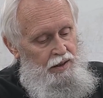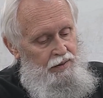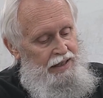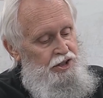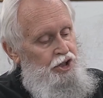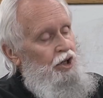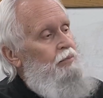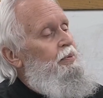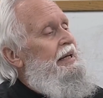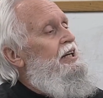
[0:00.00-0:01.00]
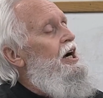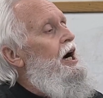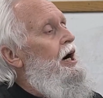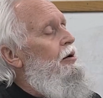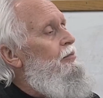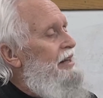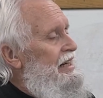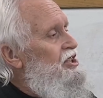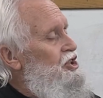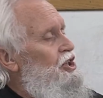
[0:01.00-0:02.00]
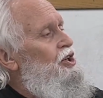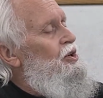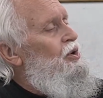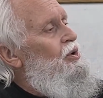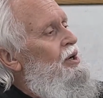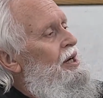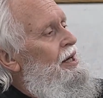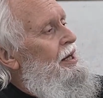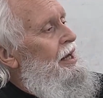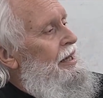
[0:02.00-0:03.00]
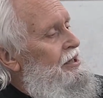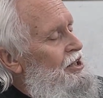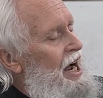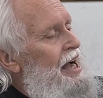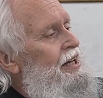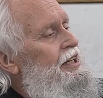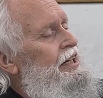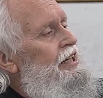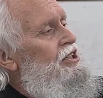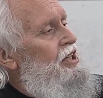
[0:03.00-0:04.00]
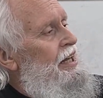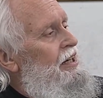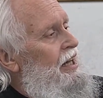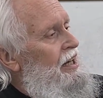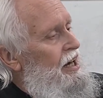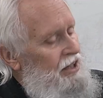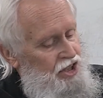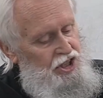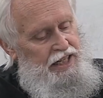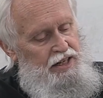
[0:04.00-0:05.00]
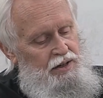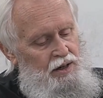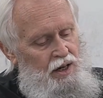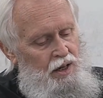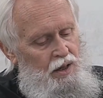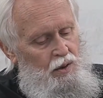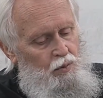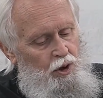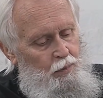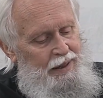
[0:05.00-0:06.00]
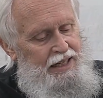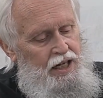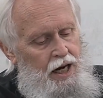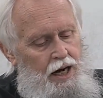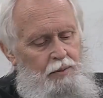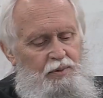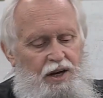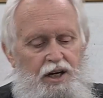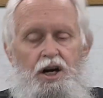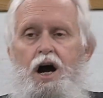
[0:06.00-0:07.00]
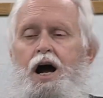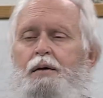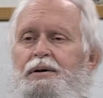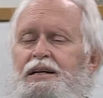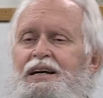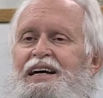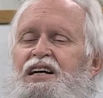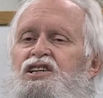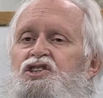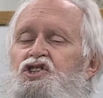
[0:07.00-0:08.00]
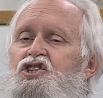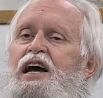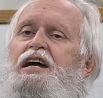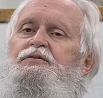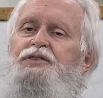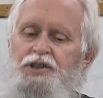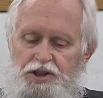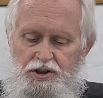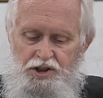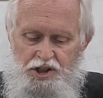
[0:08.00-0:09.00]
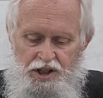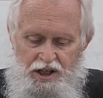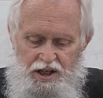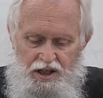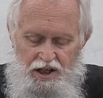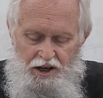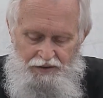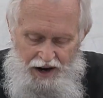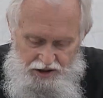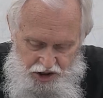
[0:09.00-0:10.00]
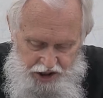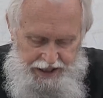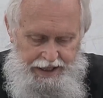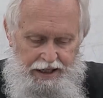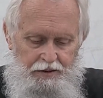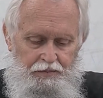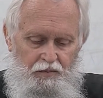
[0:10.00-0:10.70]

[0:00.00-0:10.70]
they should become, these two, Antiochus and Laodicea, will become the common saviors of our city